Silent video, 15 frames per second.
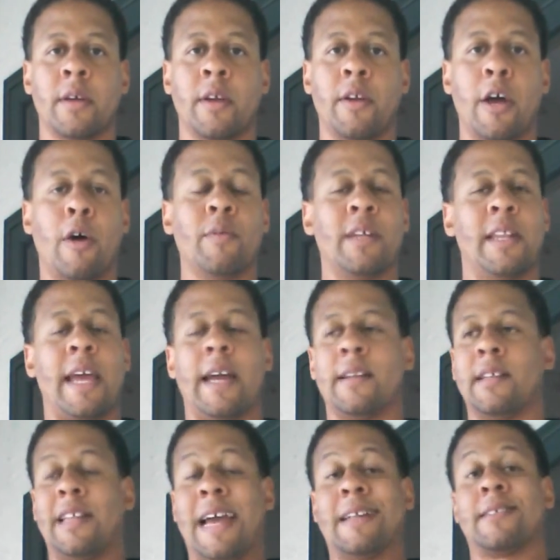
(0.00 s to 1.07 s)

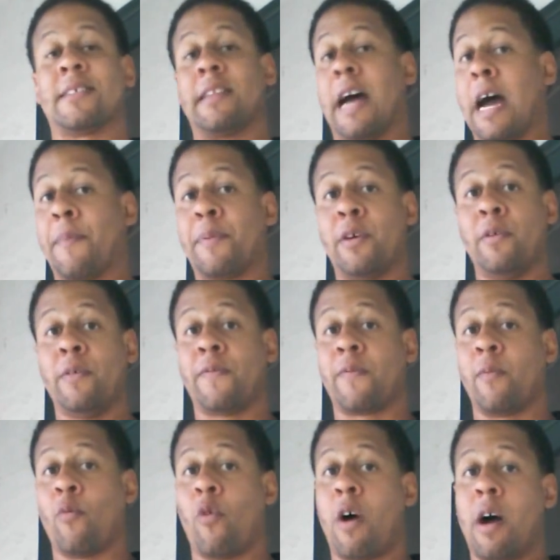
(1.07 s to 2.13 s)
Did that stop you
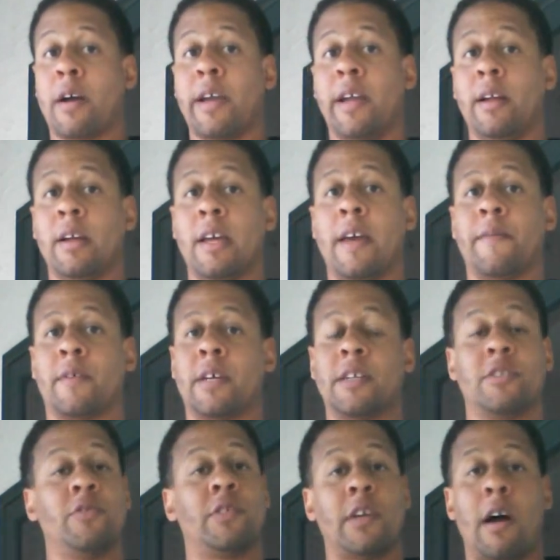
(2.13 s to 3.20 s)
from walking
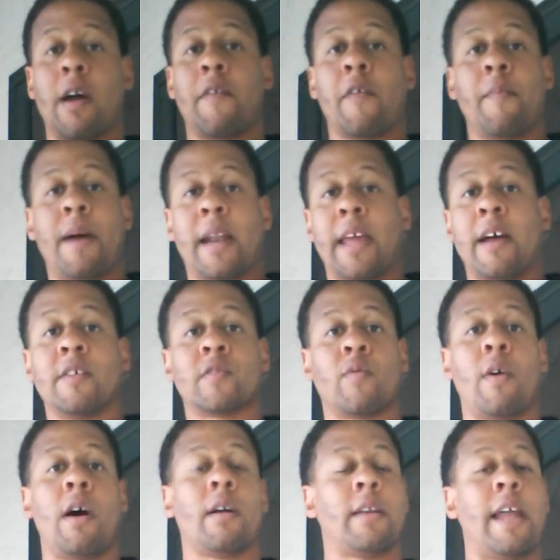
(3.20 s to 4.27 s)
because you saw everybody else
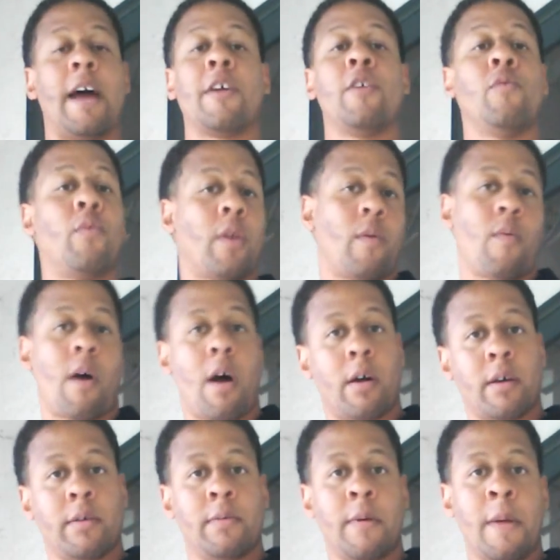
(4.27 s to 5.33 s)
walk? Now you want to walk.
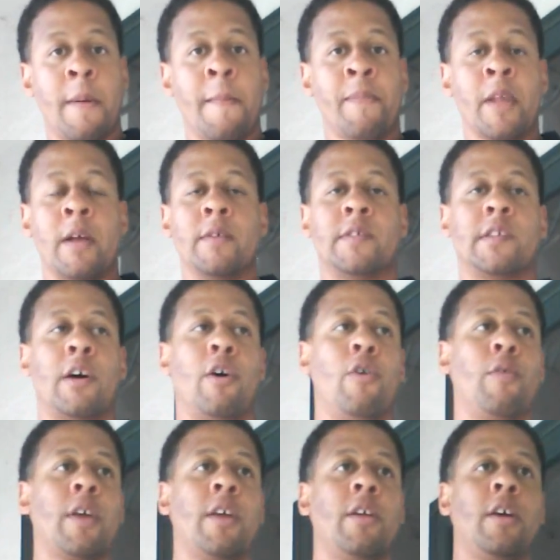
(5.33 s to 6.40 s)

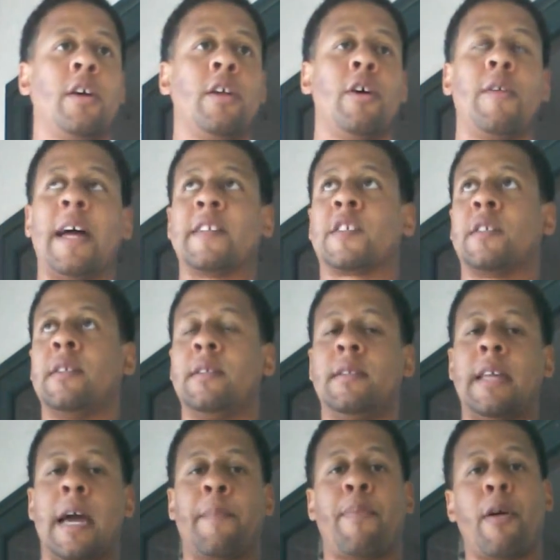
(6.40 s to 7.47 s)
So that's
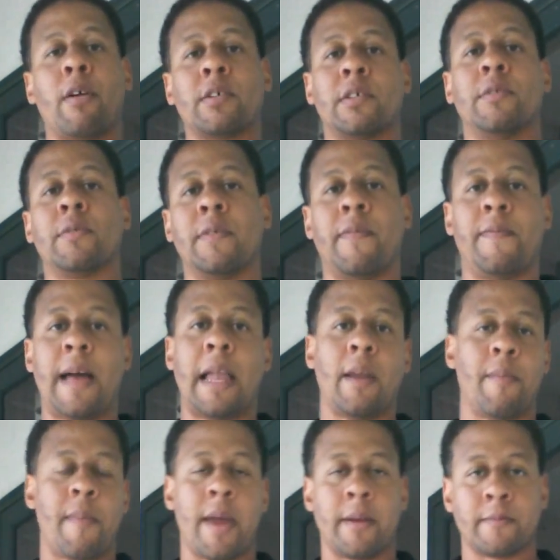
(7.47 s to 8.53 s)
that personal
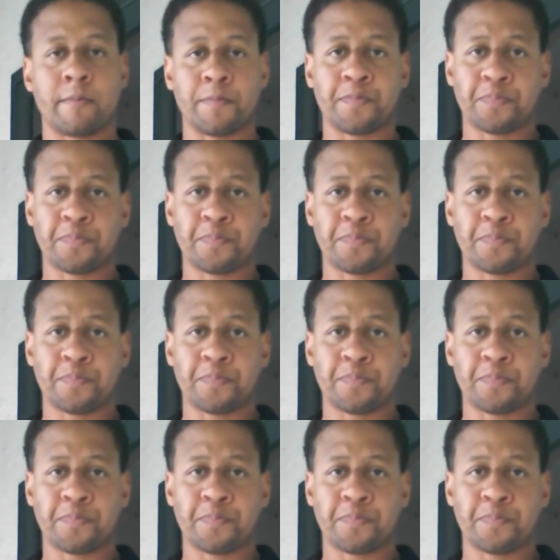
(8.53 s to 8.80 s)
development.